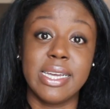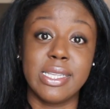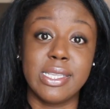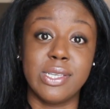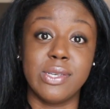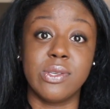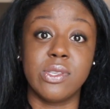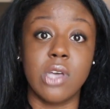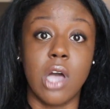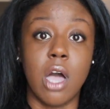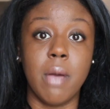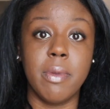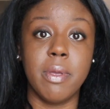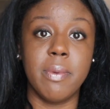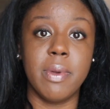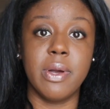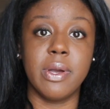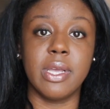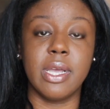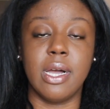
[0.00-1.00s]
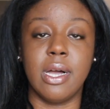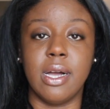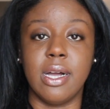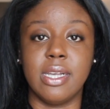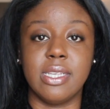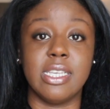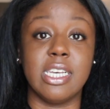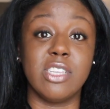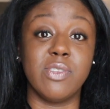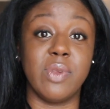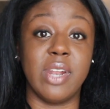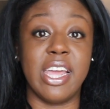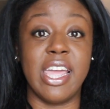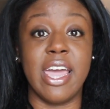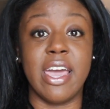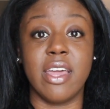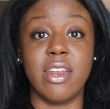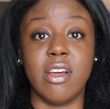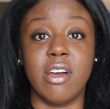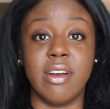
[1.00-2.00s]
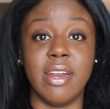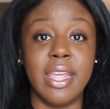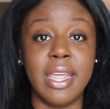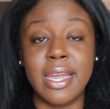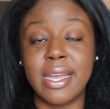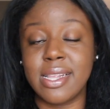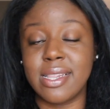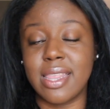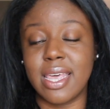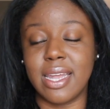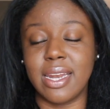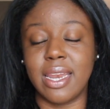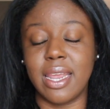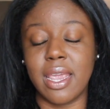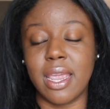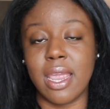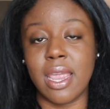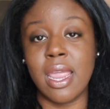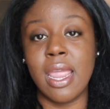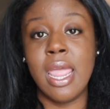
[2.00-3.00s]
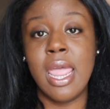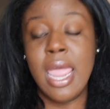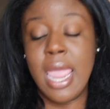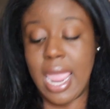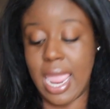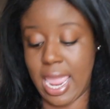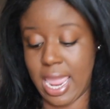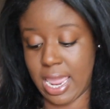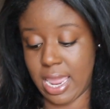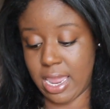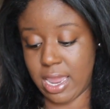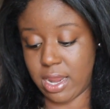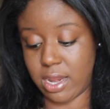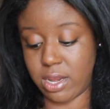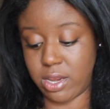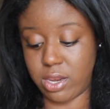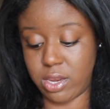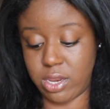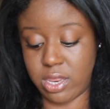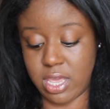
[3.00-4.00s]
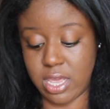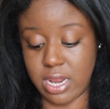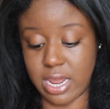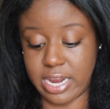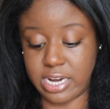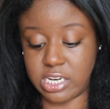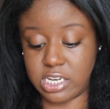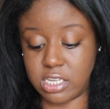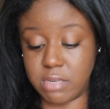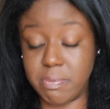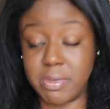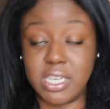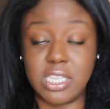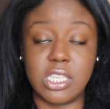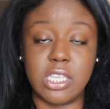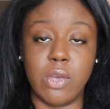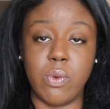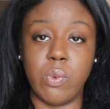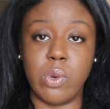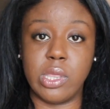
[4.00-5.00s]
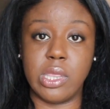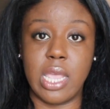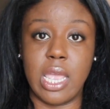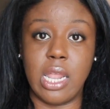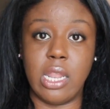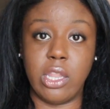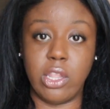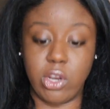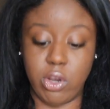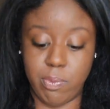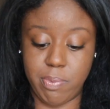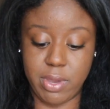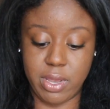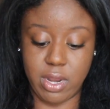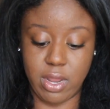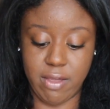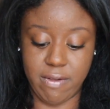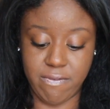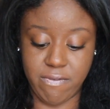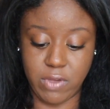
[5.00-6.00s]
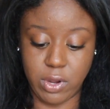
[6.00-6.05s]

to use almond milk because that's what I had on hand that day, and then I just mixed it with a little bit of